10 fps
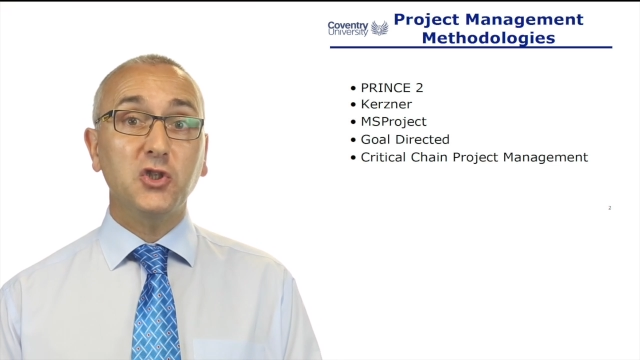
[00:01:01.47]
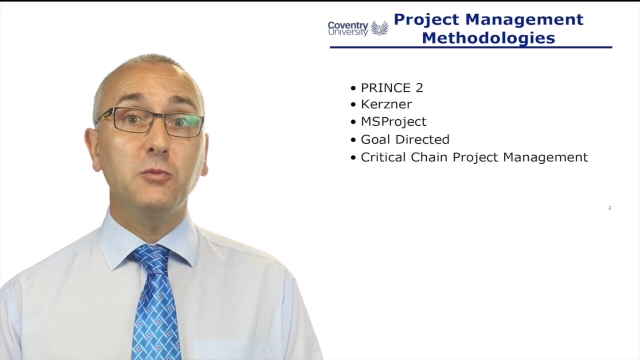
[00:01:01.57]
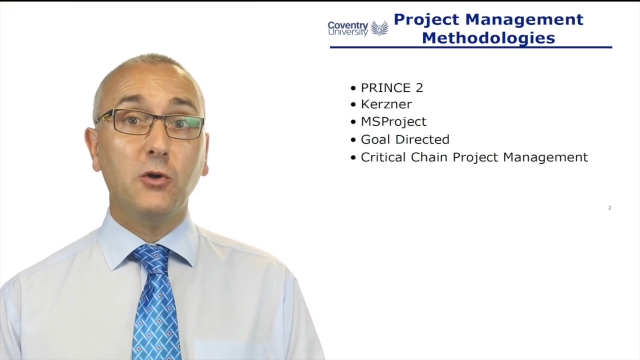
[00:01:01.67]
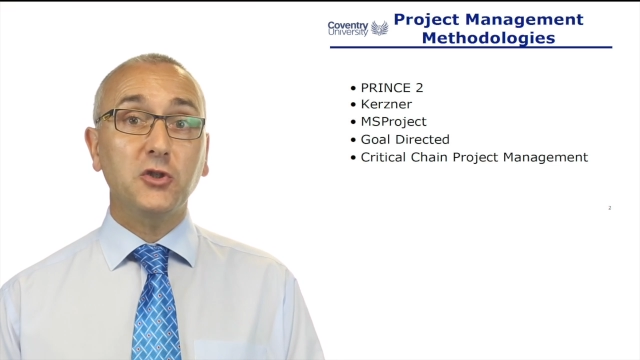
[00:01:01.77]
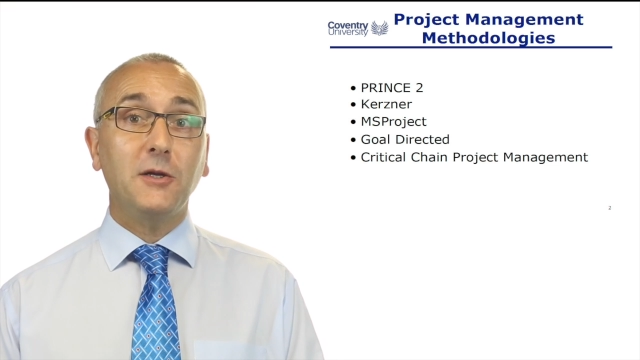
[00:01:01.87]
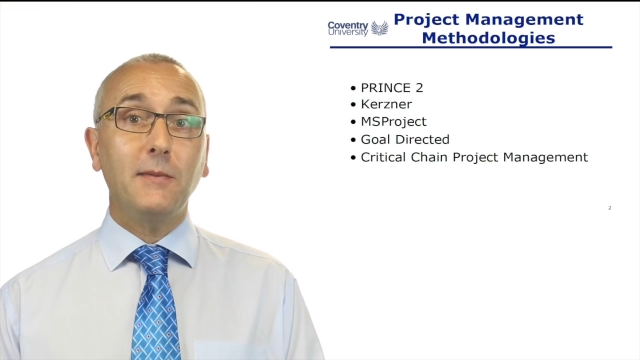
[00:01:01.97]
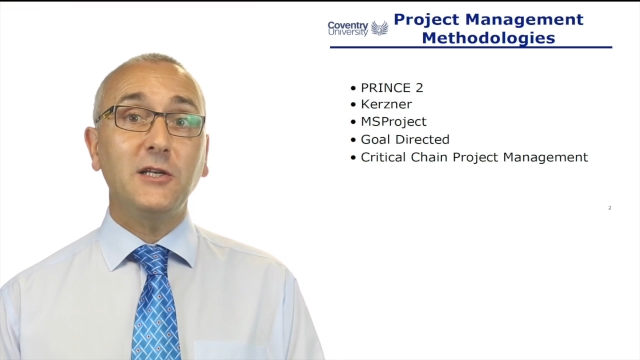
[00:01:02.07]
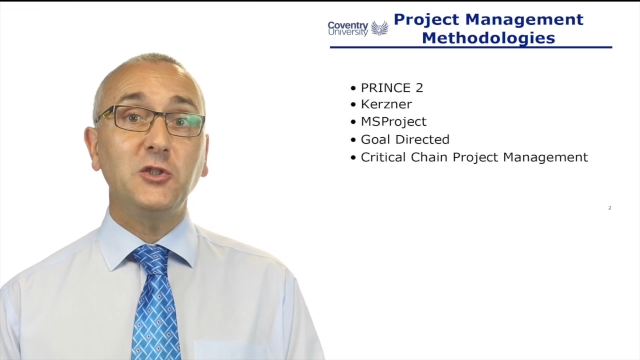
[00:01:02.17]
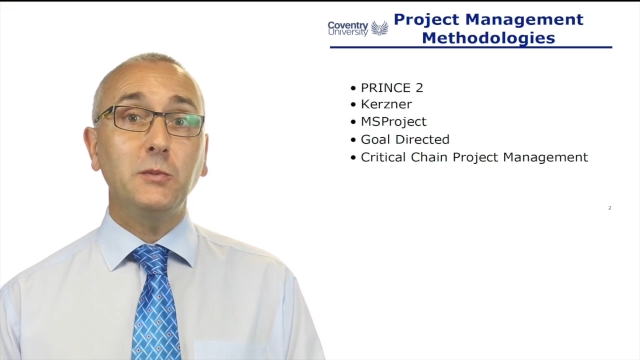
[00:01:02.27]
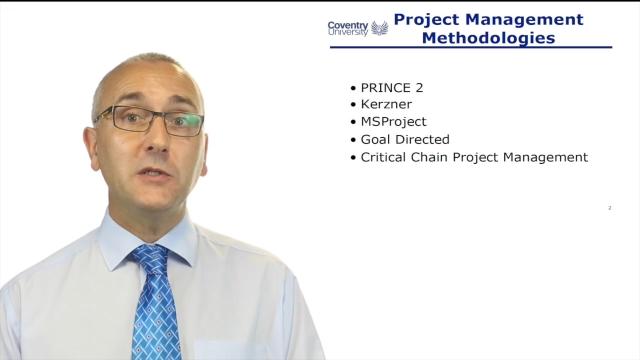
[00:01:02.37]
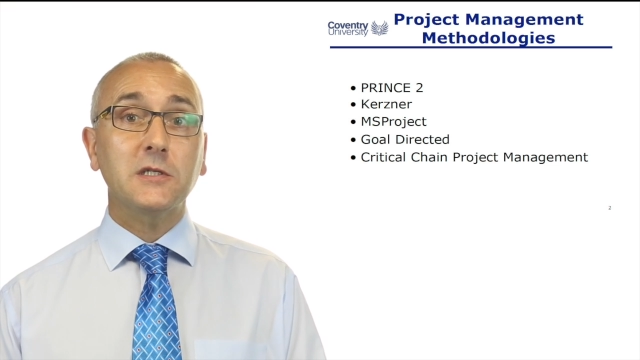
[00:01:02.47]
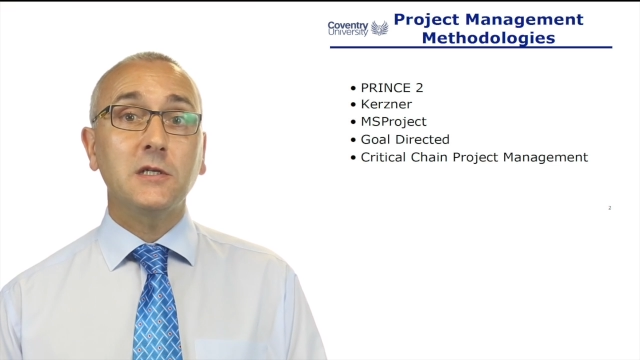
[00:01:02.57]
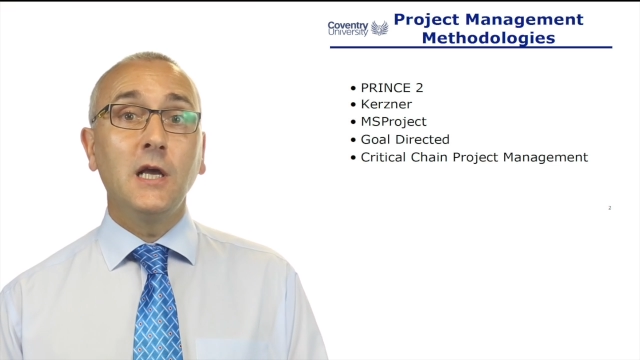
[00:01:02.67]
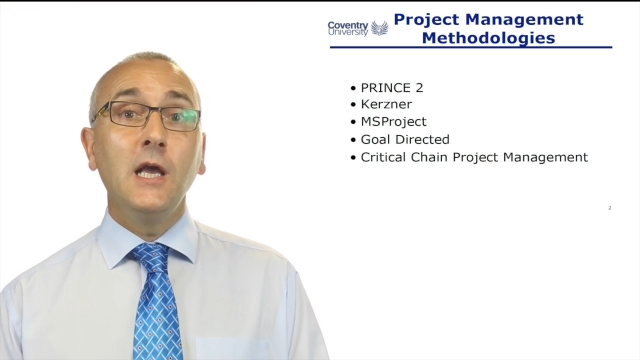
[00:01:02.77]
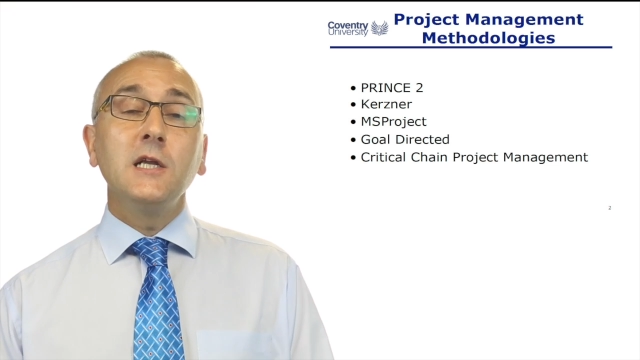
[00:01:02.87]
to project management.
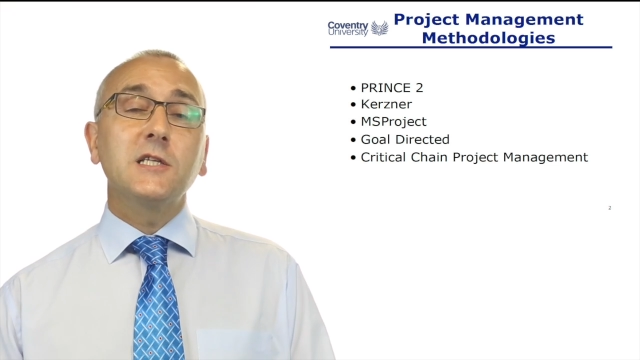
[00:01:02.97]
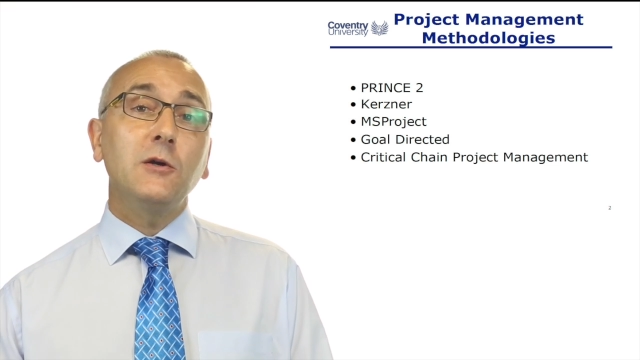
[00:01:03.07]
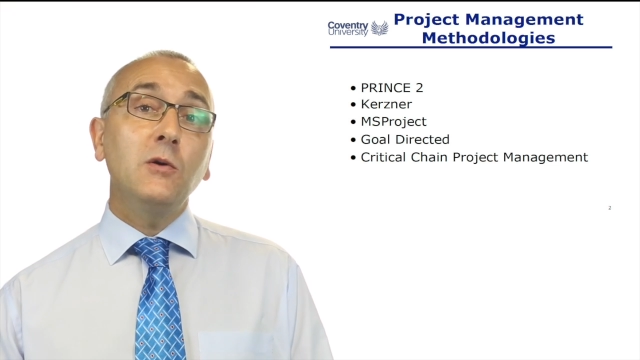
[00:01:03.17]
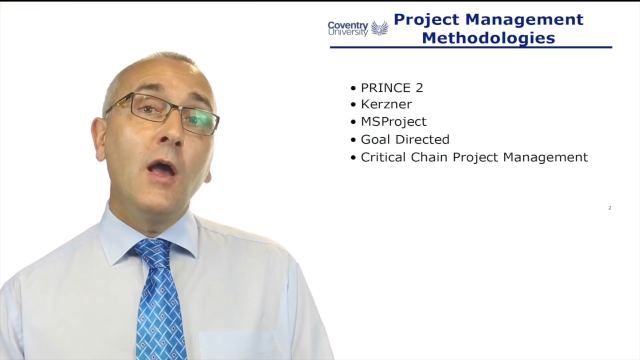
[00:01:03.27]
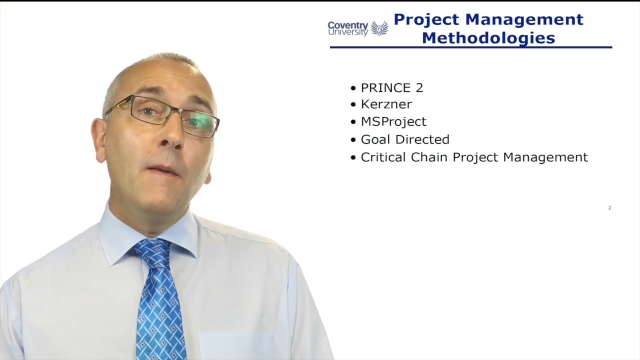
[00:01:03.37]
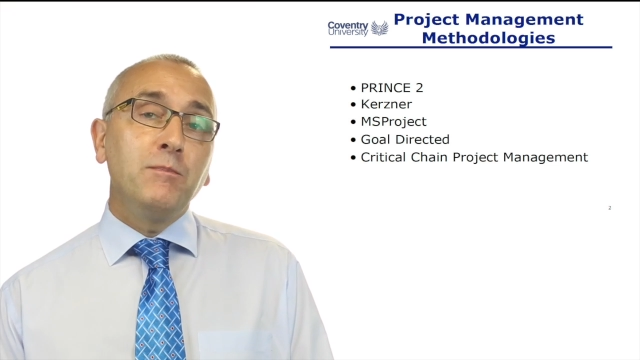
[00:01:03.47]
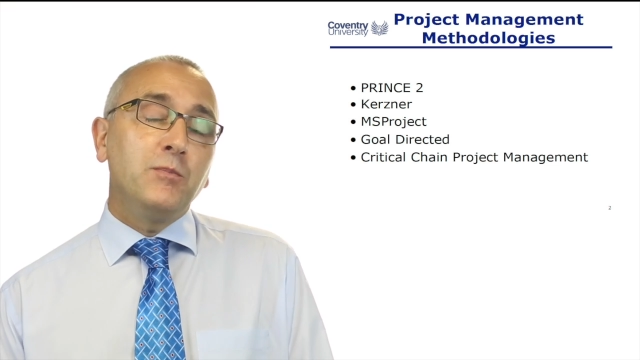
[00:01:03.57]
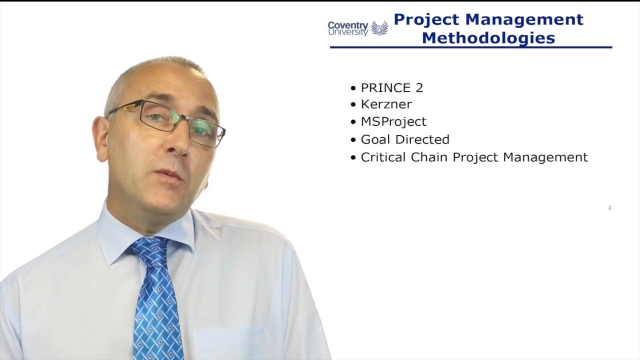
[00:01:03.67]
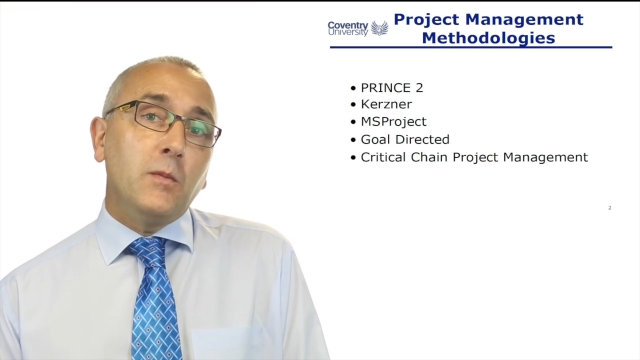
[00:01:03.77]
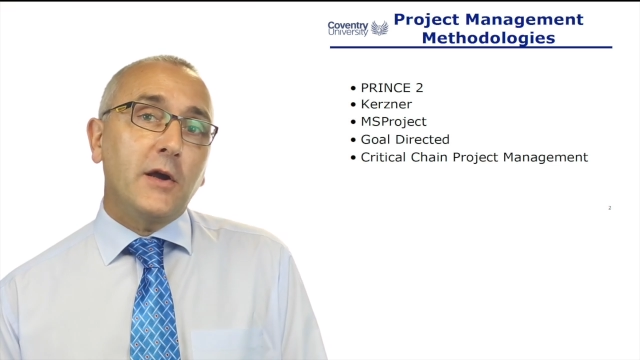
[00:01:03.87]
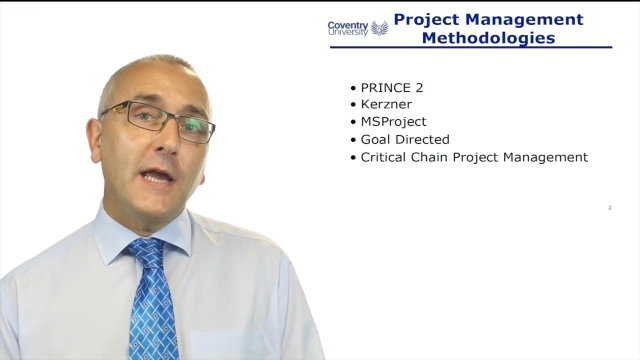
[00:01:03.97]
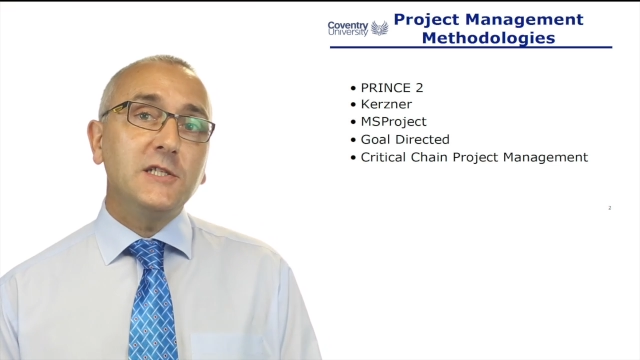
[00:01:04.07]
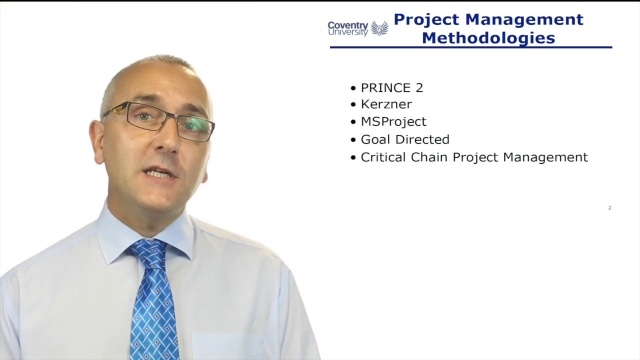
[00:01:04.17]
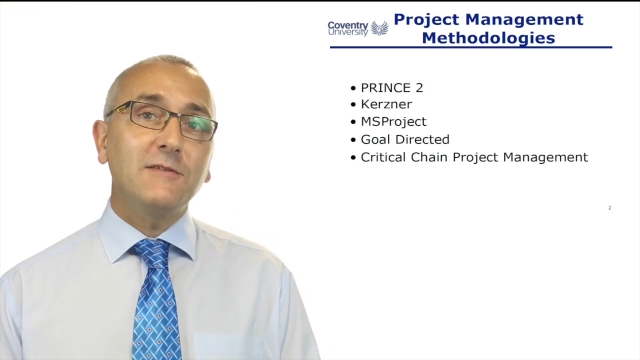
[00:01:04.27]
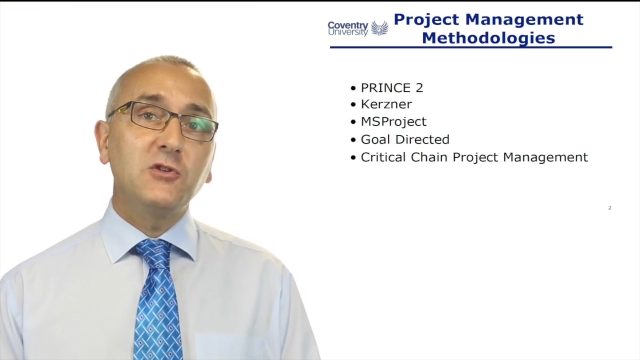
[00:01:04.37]
So, okay, you don't